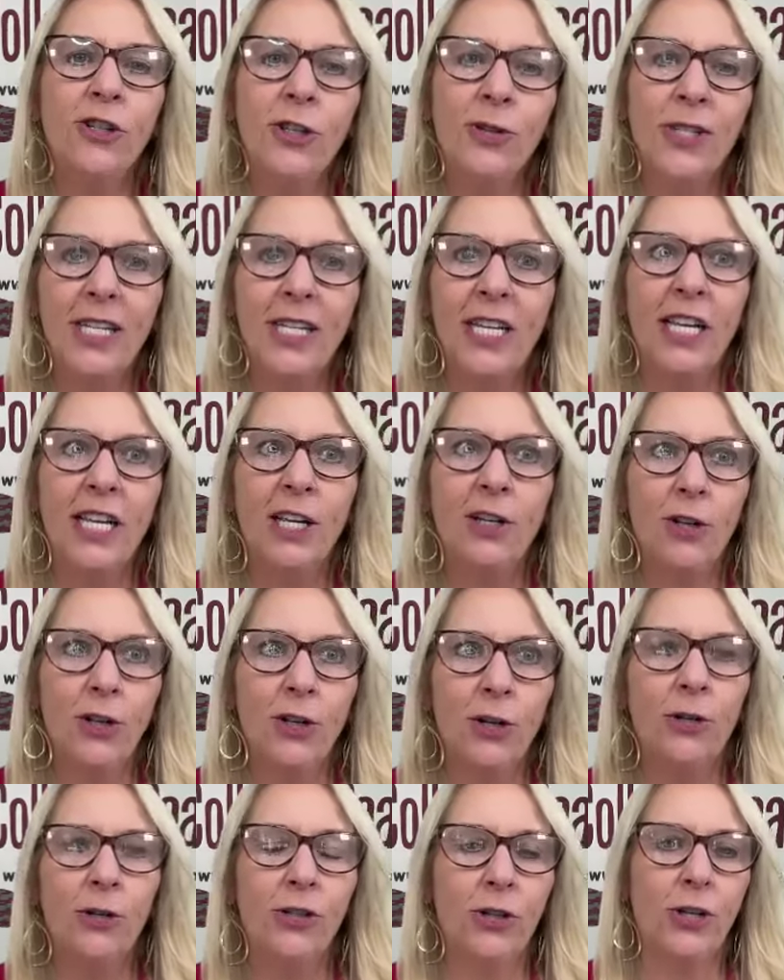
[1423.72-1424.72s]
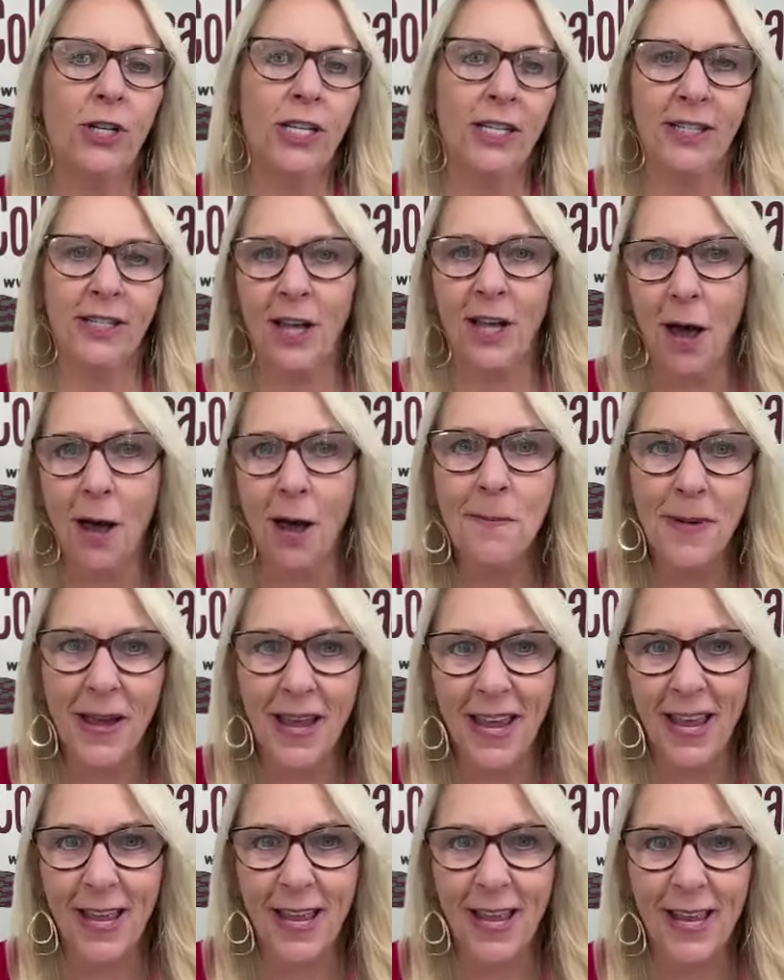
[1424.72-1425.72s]
you see new students come
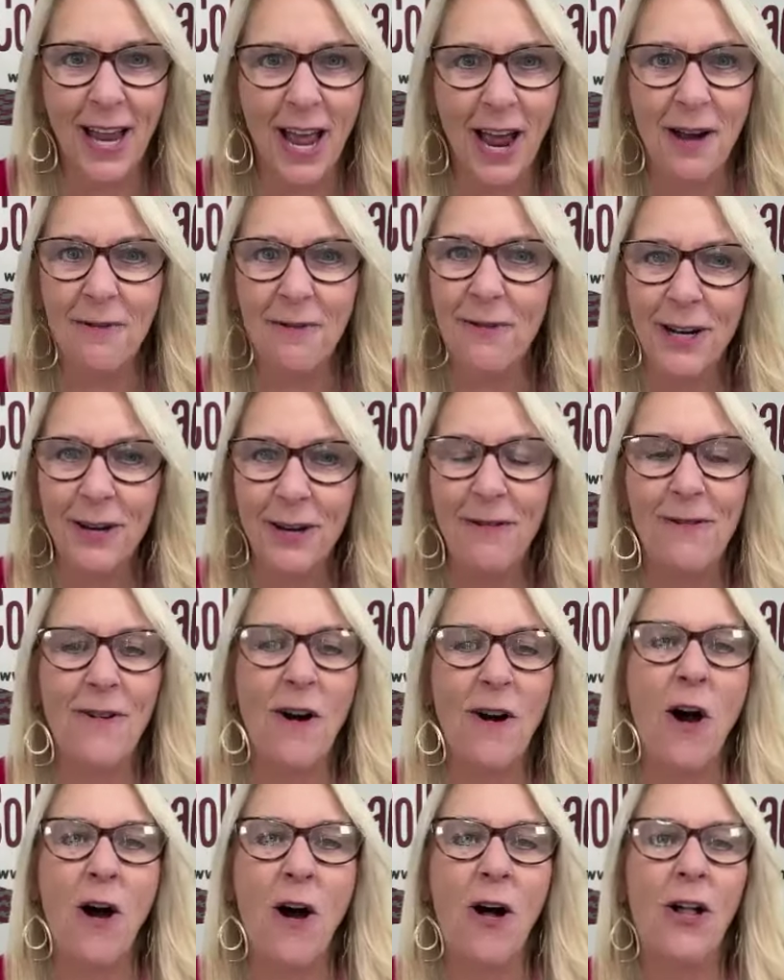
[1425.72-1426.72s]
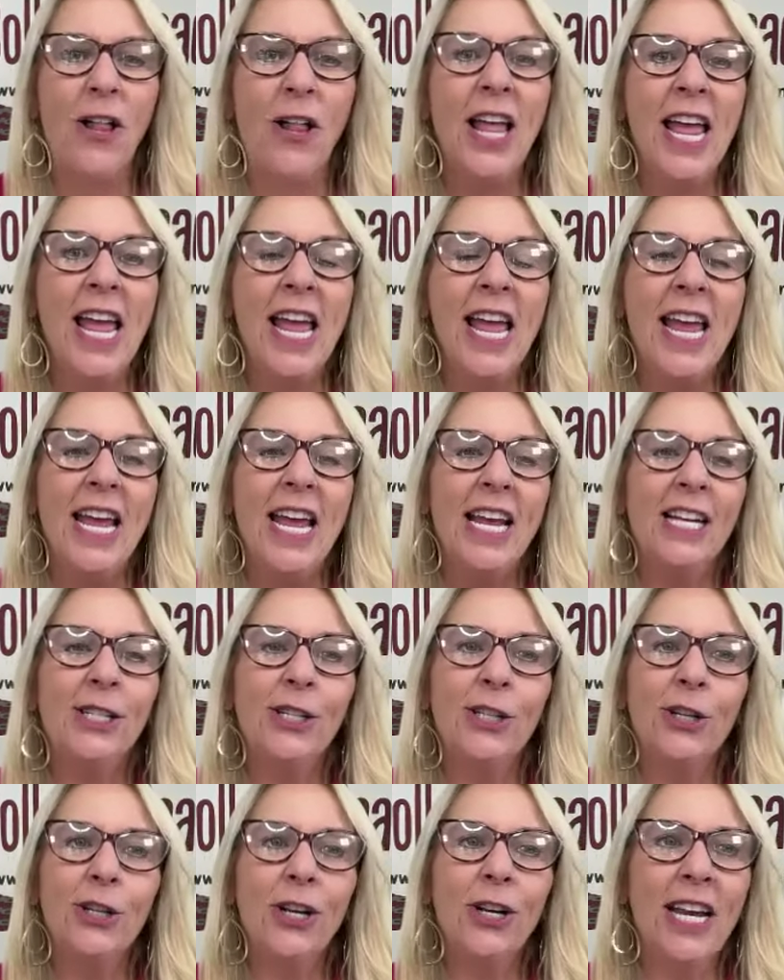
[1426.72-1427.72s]
in every fall,
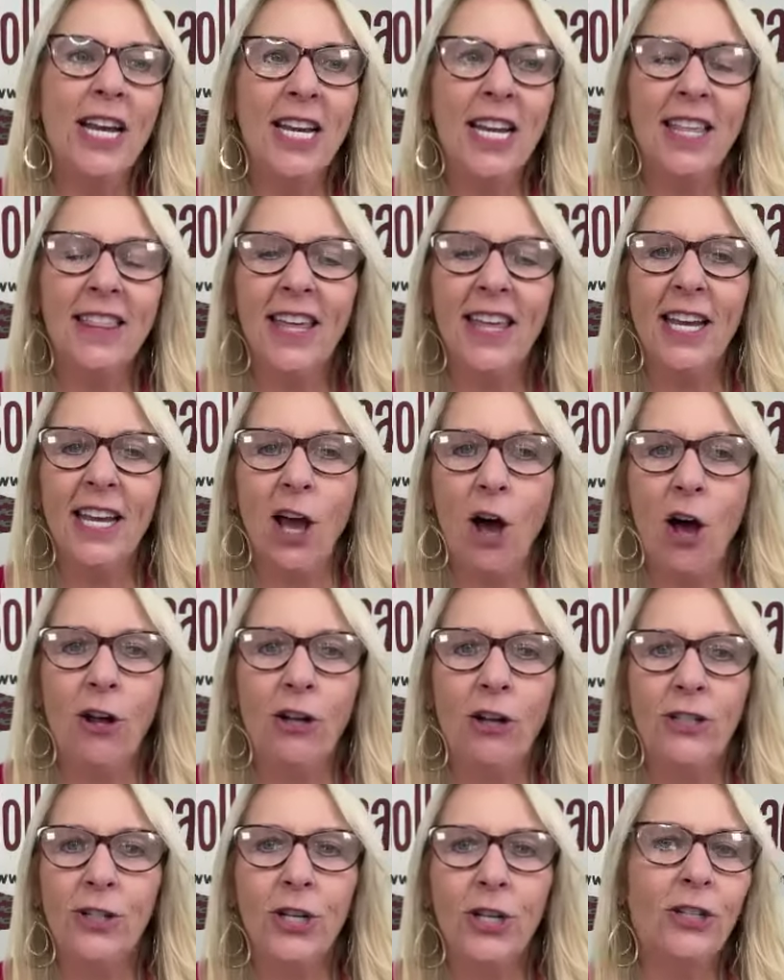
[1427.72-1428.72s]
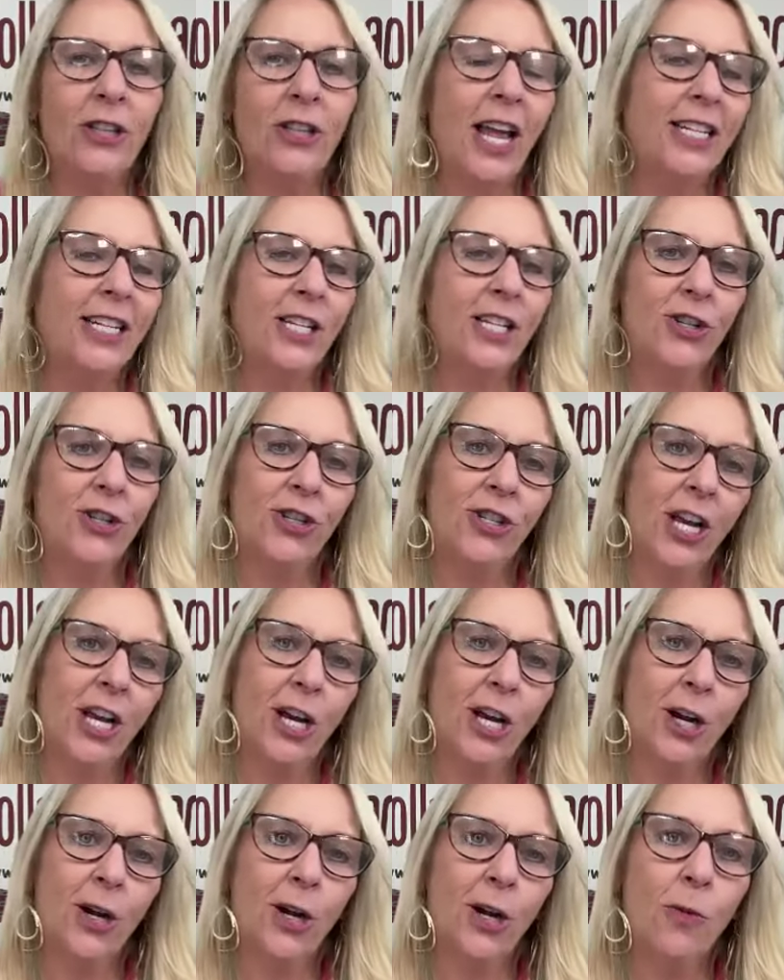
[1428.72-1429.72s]
is there anything else you'd like to
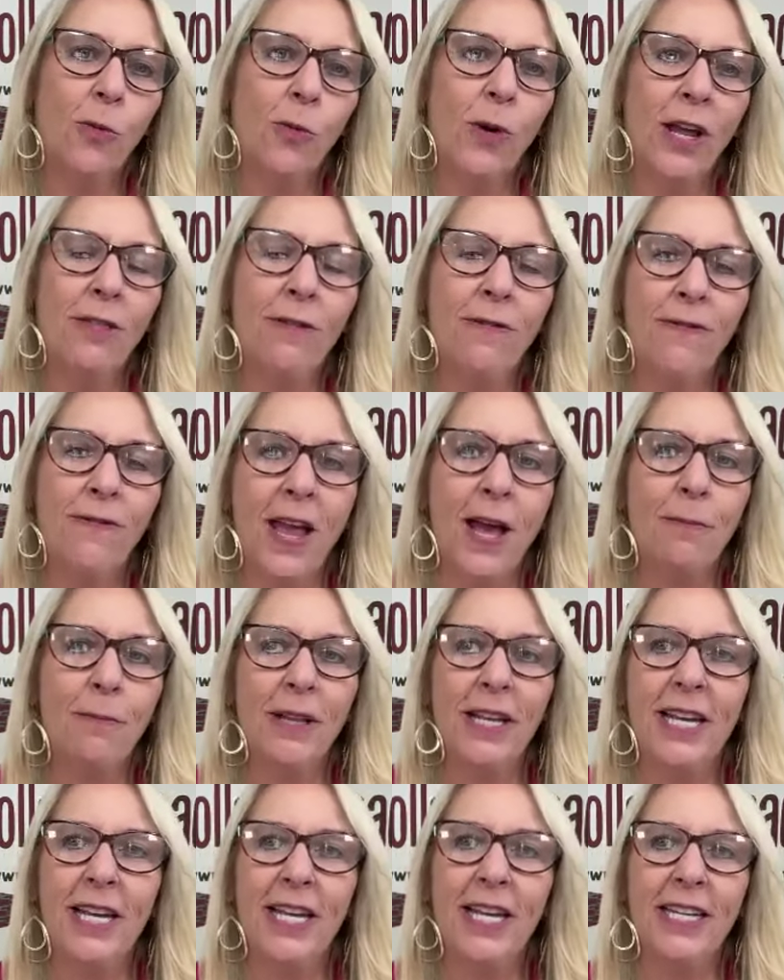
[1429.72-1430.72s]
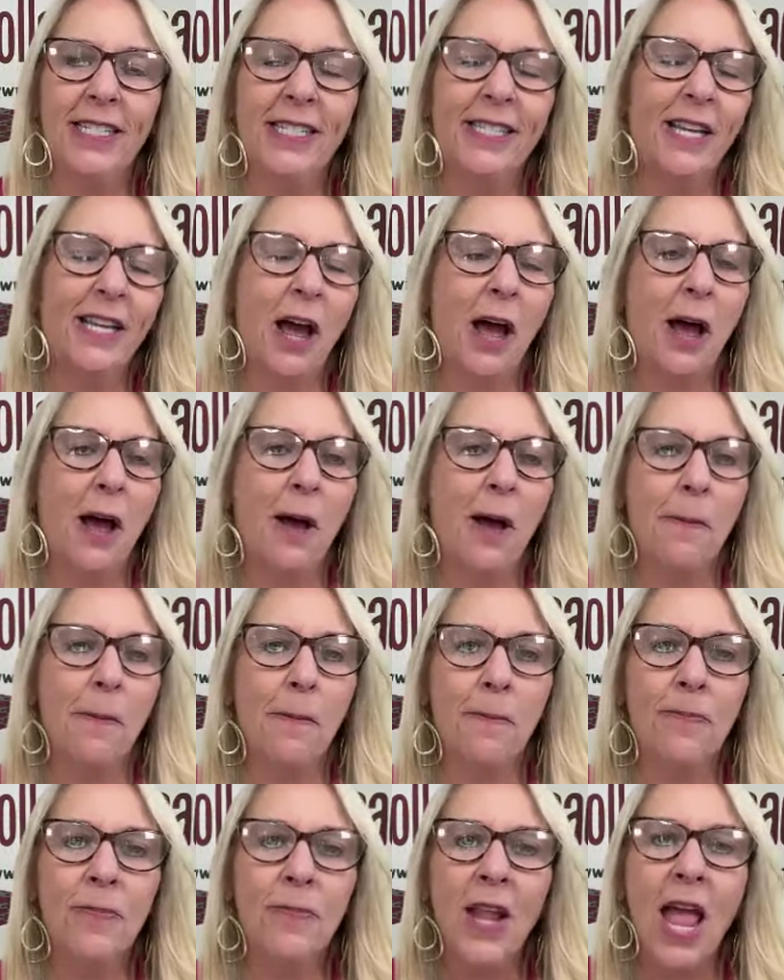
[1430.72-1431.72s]
share with families?
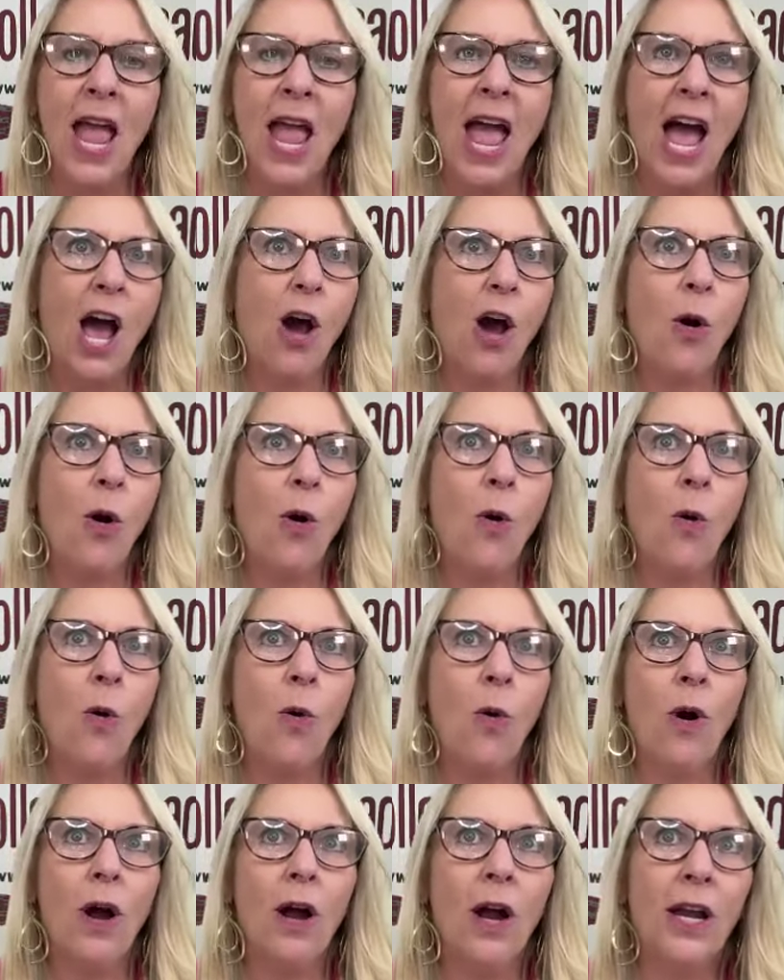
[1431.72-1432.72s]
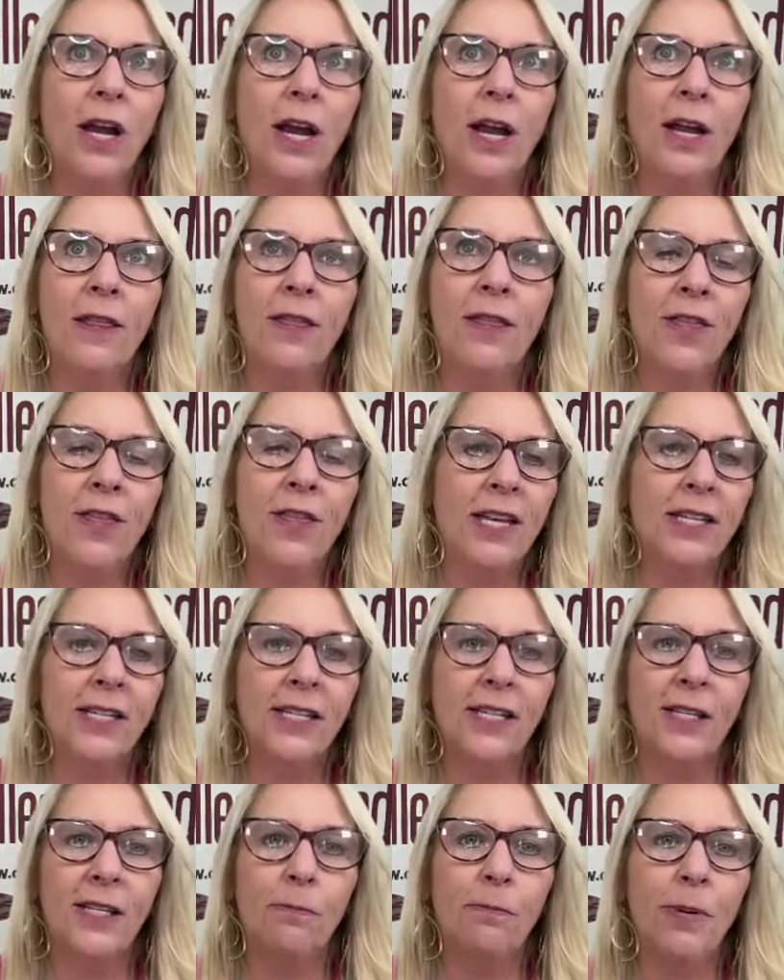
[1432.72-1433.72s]
How
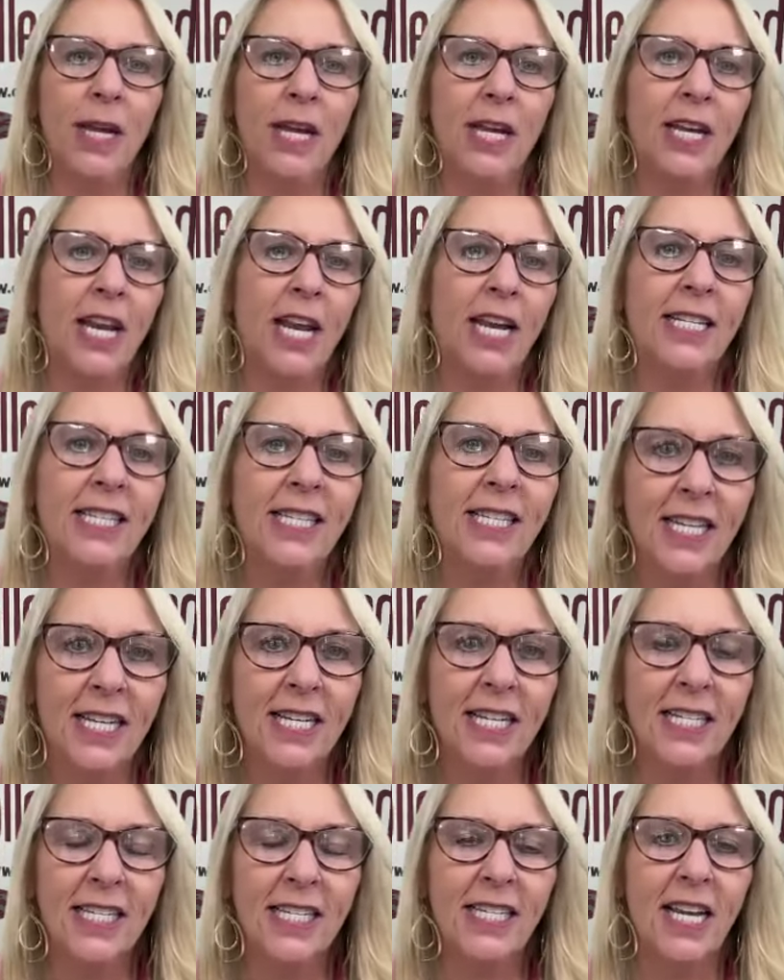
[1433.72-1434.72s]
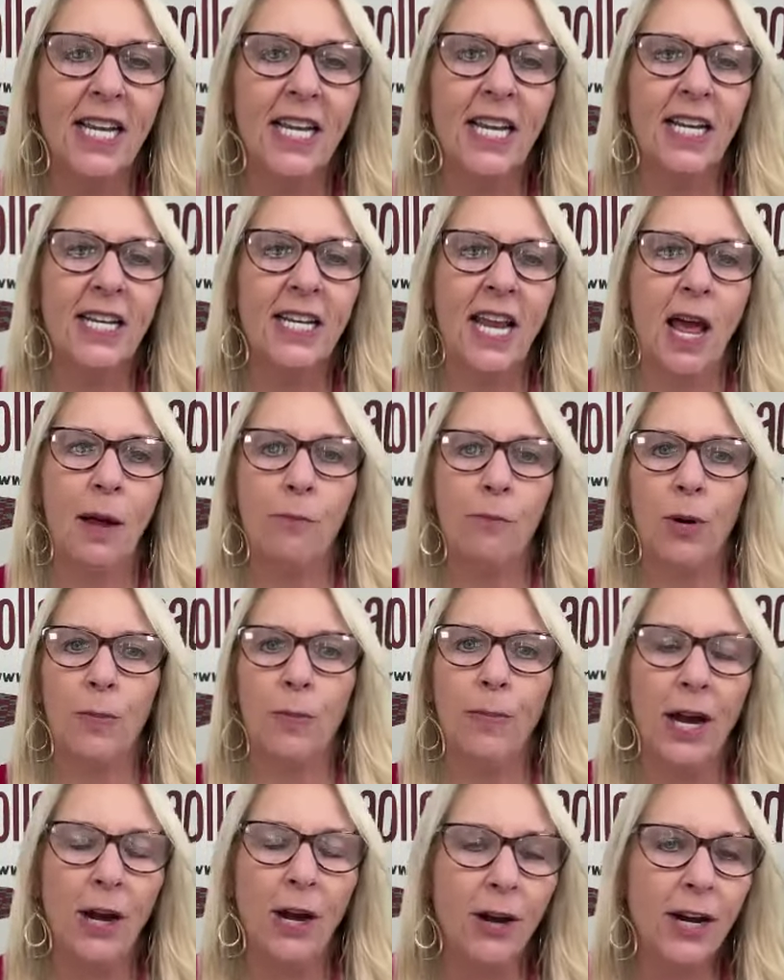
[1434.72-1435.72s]
this being a citizen and
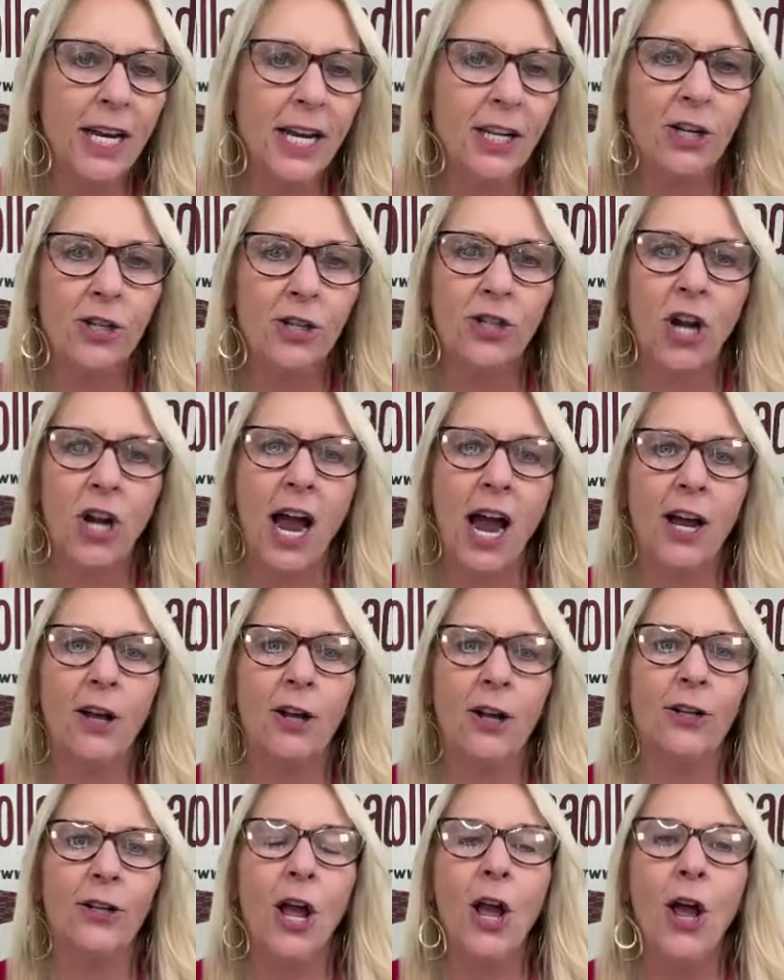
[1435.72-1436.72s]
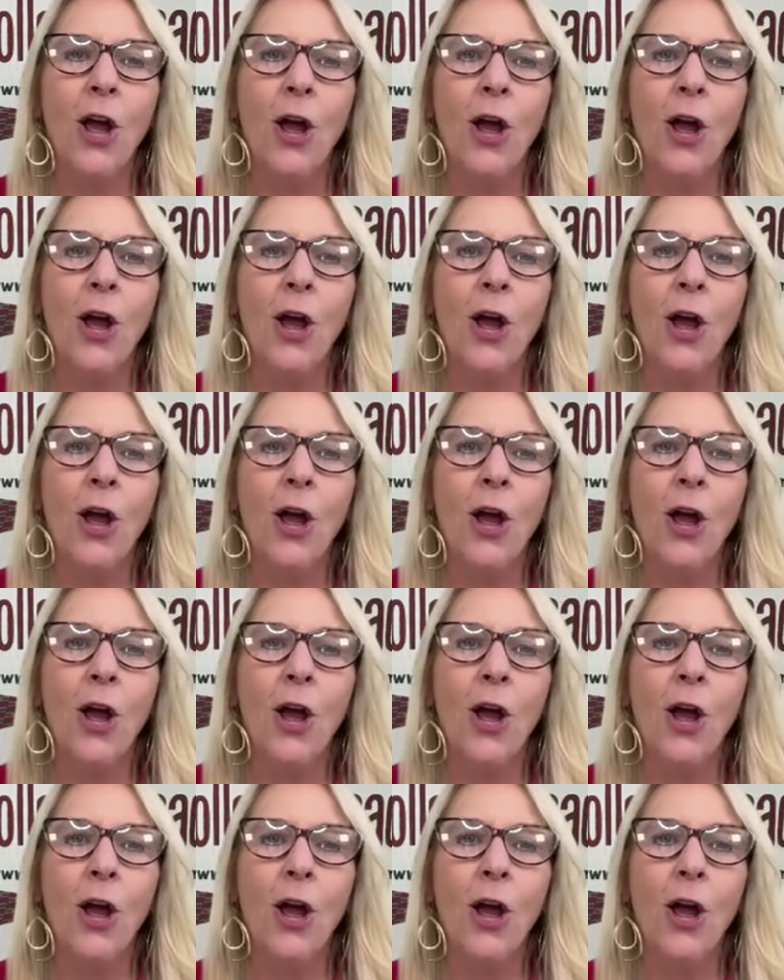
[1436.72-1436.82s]
preparing your child